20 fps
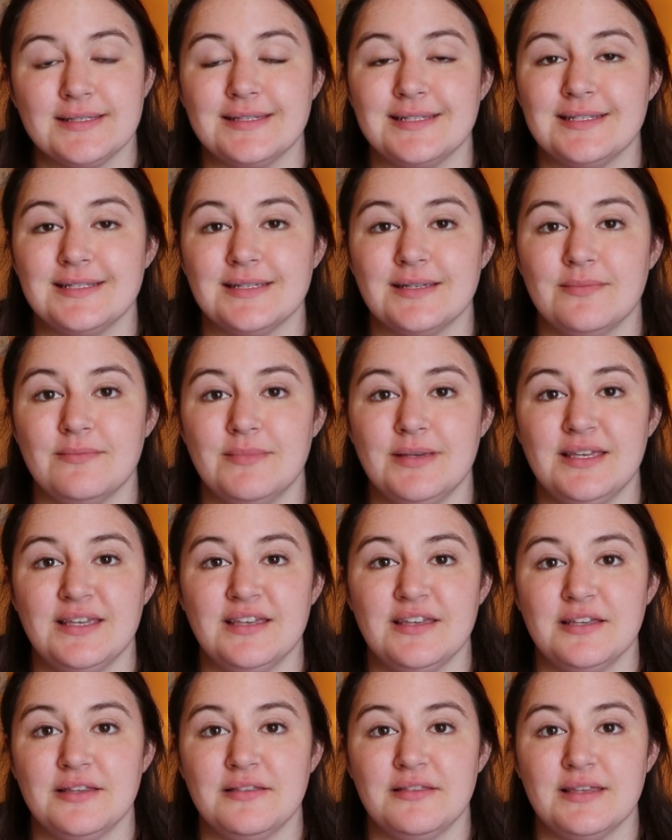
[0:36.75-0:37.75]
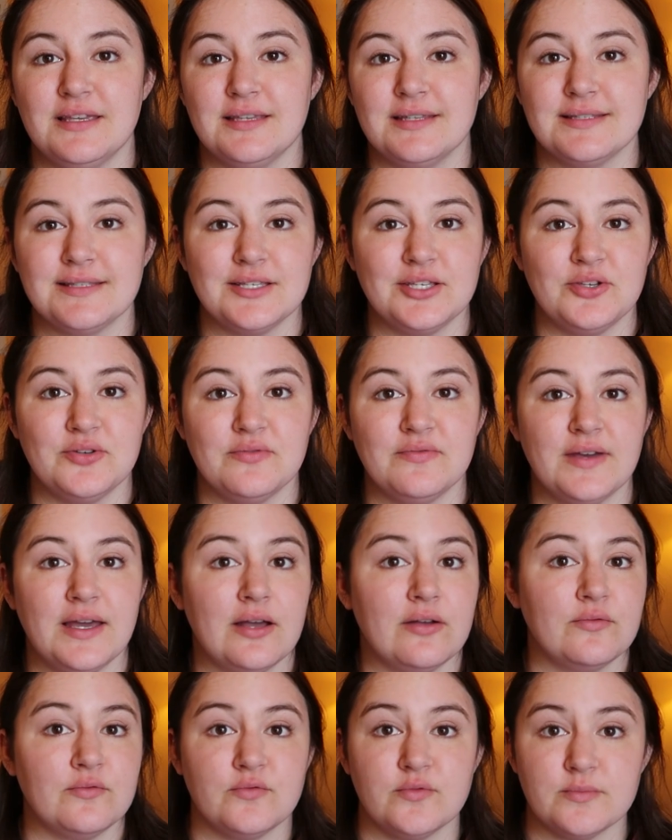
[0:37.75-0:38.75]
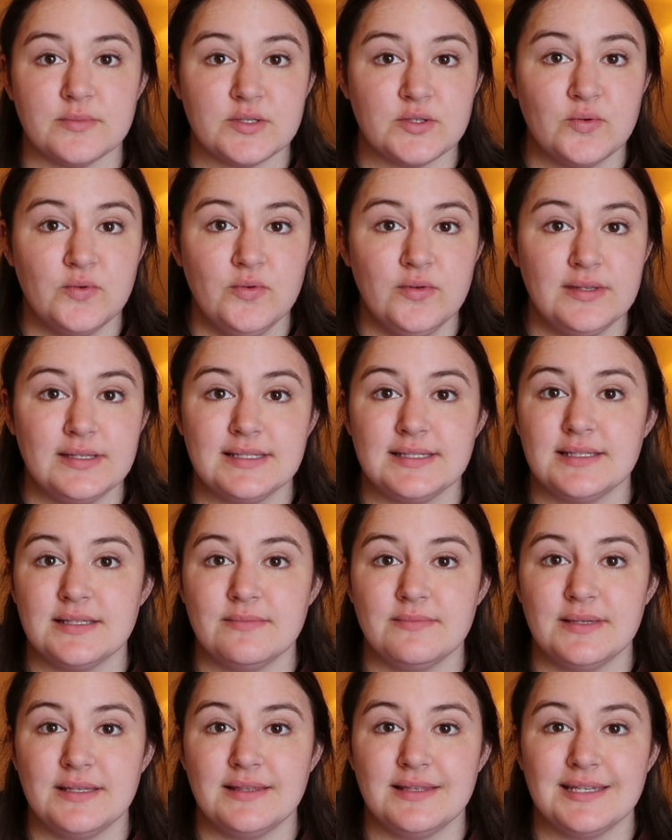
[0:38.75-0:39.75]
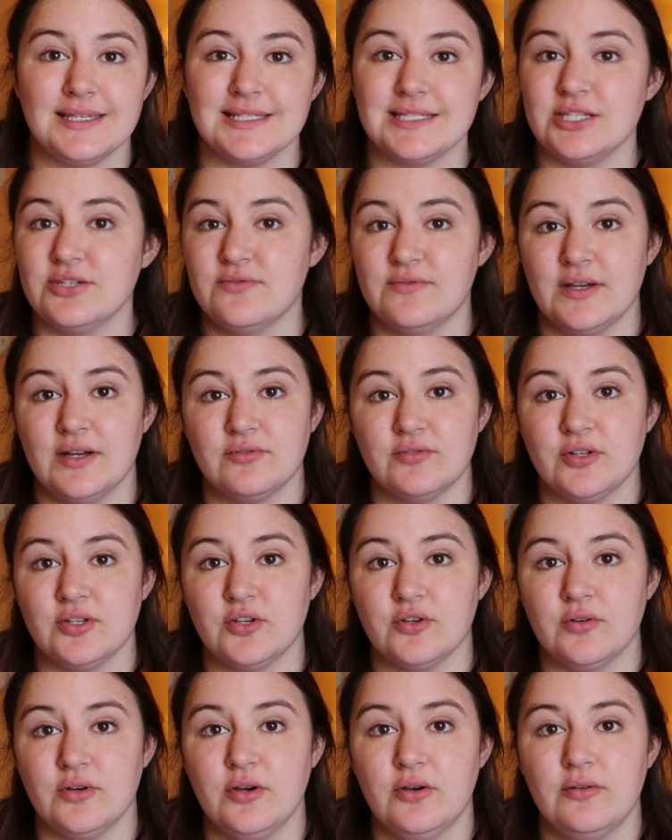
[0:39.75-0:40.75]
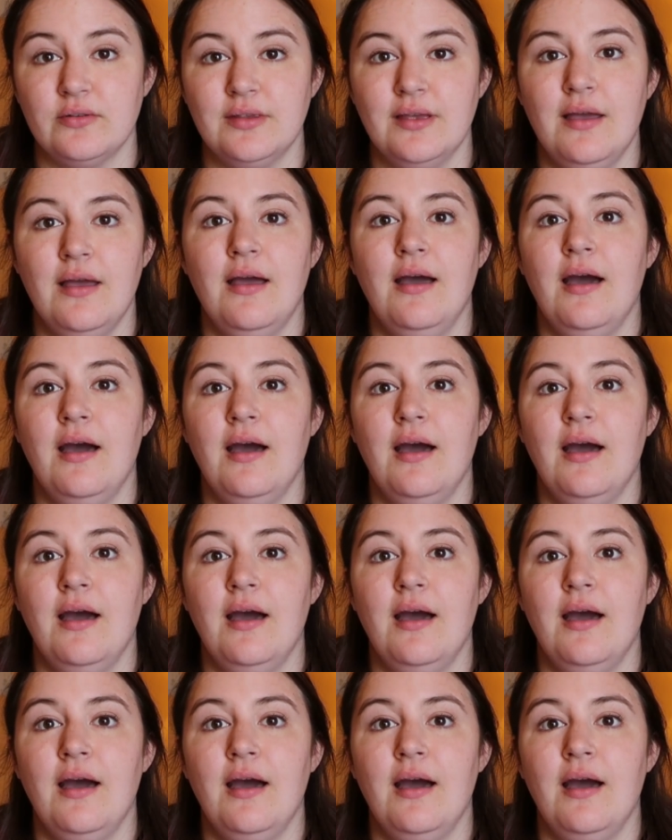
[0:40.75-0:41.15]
These can be things that you found from school. These can be things that you found on your own.